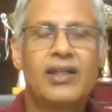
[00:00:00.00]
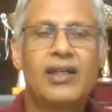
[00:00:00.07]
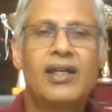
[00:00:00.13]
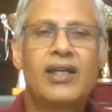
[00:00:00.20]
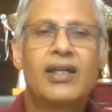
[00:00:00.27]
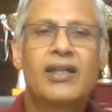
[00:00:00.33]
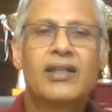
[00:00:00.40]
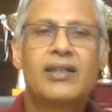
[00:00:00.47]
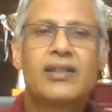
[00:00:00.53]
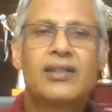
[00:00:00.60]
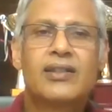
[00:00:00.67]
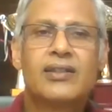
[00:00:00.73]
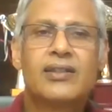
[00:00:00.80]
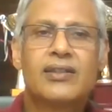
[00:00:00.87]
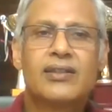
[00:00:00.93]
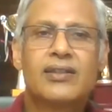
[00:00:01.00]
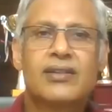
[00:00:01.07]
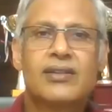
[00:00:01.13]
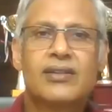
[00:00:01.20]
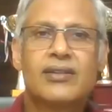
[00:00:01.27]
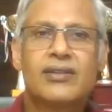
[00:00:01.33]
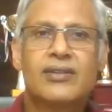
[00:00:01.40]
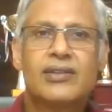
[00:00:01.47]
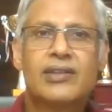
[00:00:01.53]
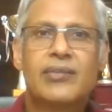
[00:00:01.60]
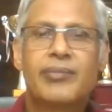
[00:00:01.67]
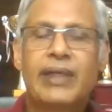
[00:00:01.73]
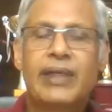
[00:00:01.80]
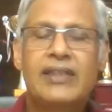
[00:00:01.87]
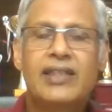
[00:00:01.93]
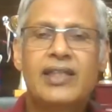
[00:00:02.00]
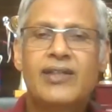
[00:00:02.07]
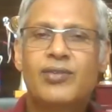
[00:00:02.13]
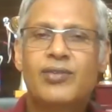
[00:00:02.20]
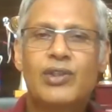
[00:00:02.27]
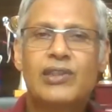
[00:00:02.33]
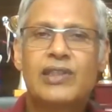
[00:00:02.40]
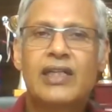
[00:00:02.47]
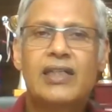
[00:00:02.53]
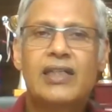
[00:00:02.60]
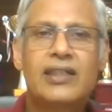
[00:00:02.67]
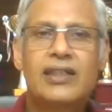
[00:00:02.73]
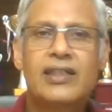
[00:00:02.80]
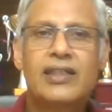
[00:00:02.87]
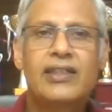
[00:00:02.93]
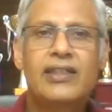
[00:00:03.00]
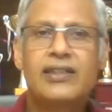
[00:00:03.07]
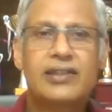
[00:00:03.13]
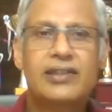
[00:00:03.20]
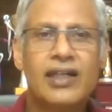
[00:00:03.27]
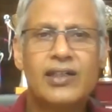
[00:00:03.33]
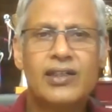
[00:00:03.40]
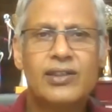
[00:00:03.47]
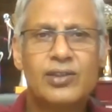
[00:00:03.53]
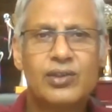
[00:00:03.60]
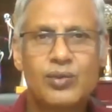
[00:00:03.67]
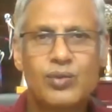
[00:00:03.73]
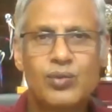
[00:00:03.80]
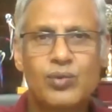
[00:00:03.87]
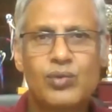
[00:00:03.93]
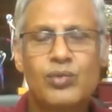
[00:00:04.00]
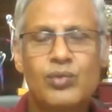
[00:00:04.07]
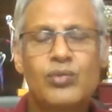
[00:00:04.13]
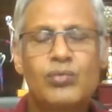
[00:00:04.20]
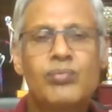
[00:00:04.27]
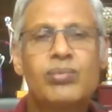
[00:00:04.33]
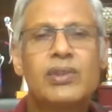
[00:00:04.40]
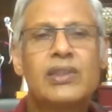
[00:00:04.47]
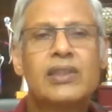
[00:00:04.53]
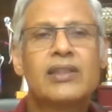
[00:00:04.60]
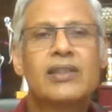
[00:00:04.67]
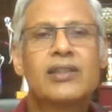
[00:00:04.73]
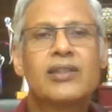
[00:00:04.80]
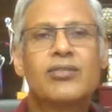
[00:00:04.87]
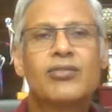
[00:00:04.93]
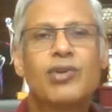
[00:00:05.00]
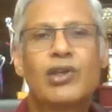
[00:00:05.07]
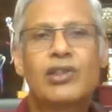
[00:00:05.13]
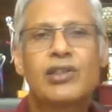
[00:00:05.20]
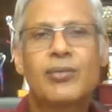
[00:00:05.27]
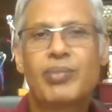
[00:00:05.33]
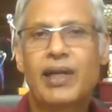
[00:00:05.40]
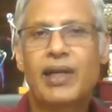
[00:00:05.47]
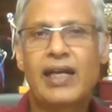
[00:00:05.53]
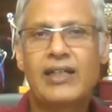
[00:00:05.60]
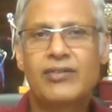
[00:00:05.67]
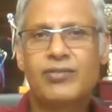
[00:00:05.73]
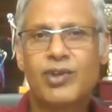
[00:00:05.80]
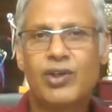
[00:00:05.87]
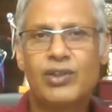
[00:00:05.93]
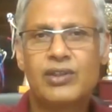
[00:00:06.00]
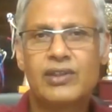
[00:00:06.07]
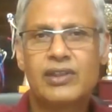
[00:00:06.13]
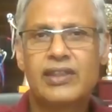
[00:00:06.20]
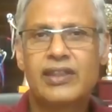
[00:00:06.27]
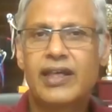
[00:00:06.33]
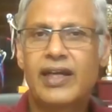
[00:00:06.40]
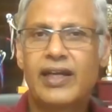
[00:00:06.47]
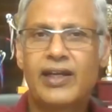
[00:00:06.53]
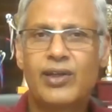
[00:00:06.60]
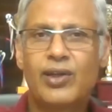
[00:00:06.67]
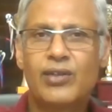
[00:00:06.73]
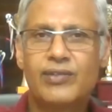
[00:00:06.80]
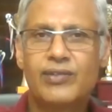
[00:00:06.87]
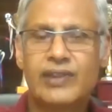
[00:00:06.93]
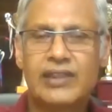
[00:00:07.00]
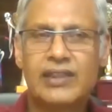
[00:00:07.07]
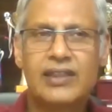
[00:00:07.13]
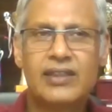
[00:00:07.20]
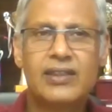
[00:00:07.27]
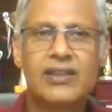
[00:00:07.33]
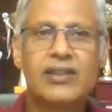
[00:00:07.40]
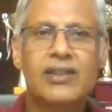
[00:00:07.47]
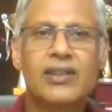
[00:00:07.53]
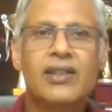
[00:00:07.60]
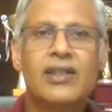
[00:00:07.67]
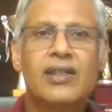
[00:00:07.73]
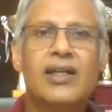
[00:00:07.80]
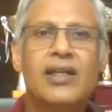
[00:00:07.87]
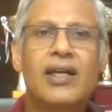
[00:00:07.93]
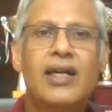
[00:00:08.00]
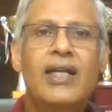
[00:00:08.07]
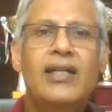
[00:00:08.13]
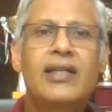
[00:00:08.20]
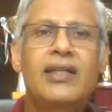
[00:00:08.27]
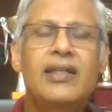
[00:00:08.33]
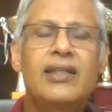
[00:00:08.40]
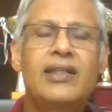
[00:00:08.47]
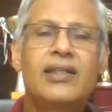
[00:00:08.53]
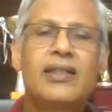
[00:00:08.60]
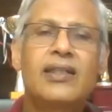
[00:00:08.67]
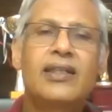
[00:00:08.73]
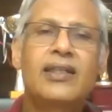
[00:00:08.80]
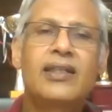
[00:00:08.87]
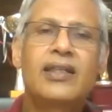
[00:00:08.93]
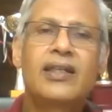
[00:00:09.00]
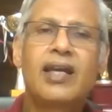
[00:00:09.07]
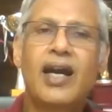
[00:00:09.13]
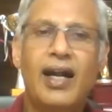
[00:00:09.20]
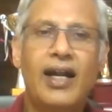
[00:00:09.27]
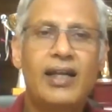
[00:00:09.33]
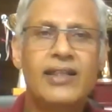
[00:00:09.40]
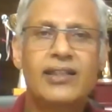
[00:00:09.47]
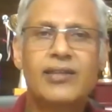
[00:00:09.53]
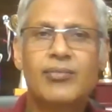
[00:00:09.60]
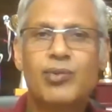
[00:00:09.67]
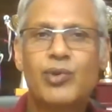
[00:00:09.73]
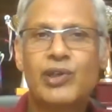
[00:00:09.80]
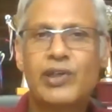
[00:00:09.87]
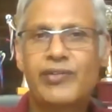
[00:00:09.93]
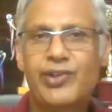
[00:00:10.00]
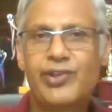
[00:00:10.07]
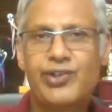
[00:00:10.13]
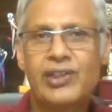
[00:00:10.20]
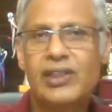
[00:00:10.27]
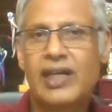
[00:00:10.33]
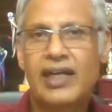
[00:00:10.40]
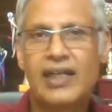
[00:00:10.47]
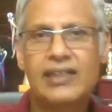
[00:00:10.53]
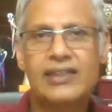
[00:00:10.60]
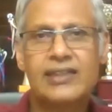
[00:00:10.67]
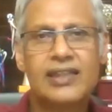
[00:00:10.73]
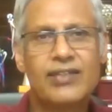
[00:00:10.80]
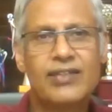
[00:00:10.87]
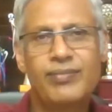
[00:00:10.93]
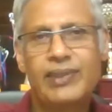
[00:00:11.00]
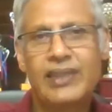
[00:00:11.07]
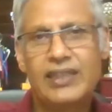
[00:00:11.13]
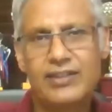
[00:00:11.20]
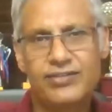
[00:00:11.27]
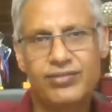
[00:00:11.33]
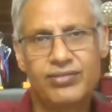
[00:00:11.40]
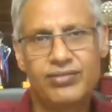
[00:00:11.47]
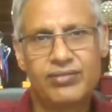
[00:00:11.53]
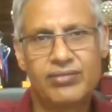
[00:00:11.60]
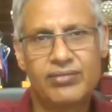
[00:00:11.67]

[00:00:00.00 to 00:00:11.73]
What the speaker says: and the main thing was that he stuck to what the plan was. He carried on with it, and he had the motivation and the self belief,